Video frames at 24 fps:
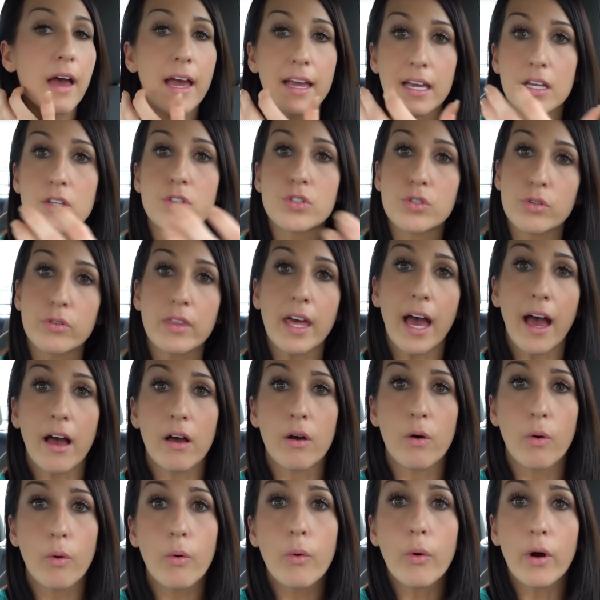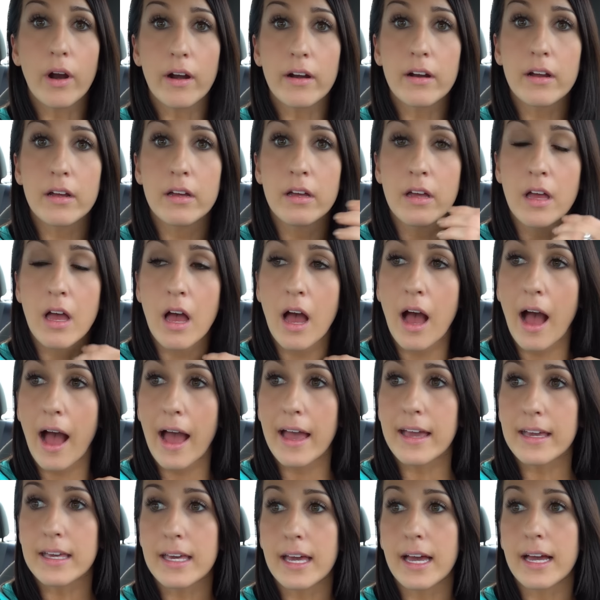can do that, or
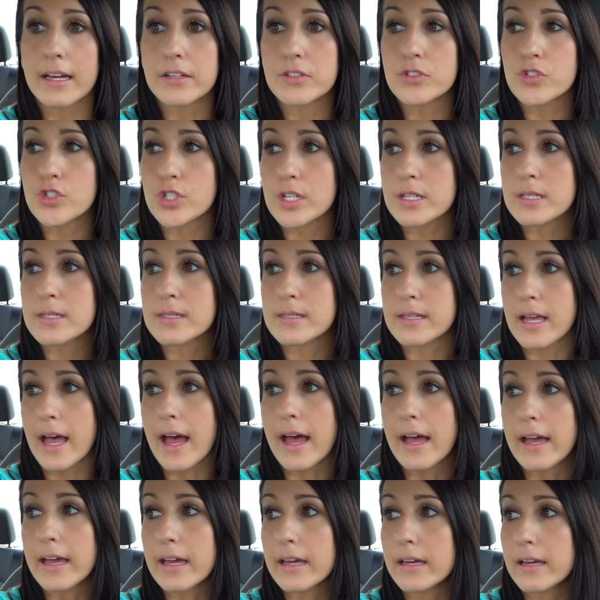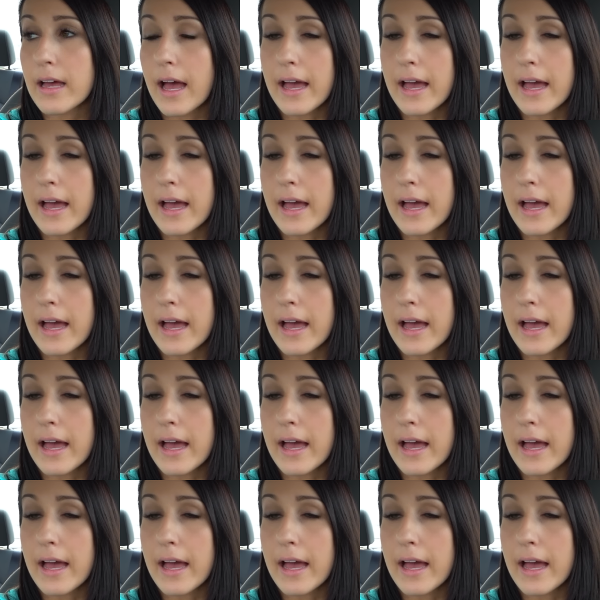I can just say,